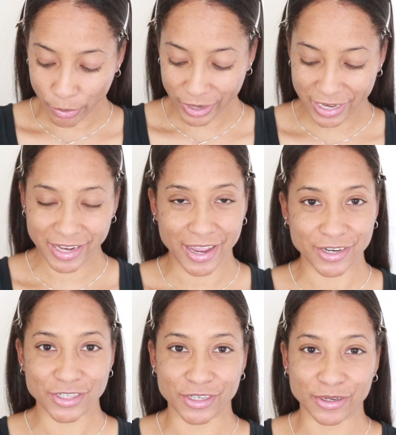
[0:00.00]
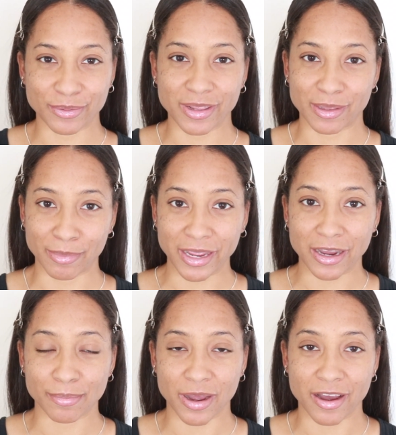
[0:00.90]
we're gonna get to the
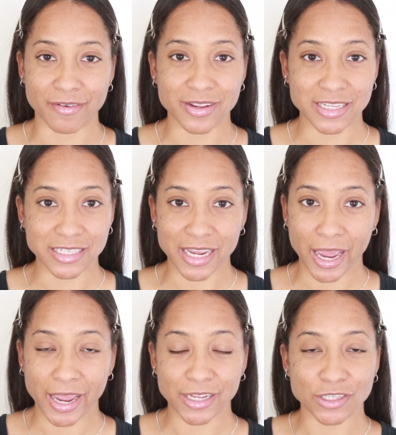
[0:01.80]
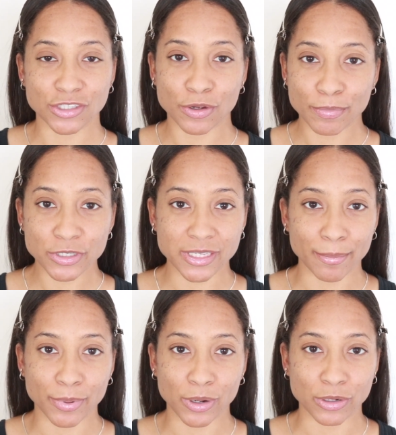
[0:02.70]
makeup of the day. It's super
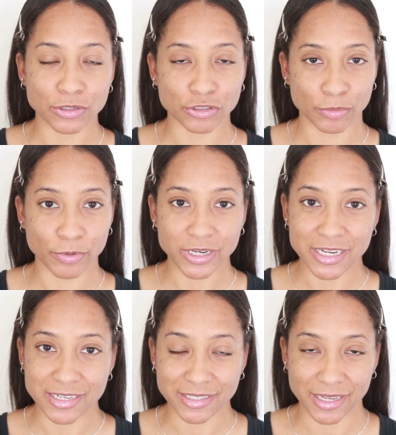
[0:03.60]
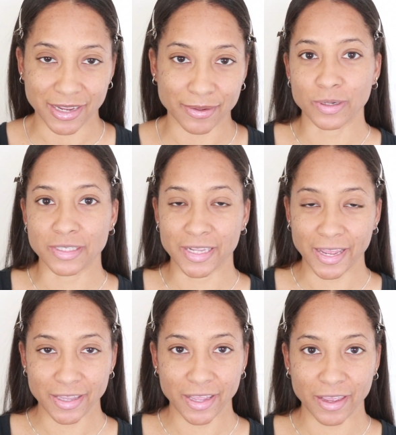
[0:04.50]
simple, super easy. But
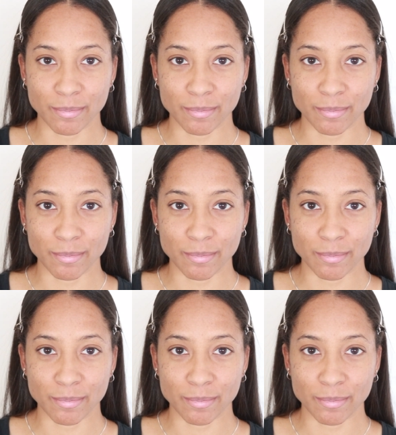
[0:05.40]
lately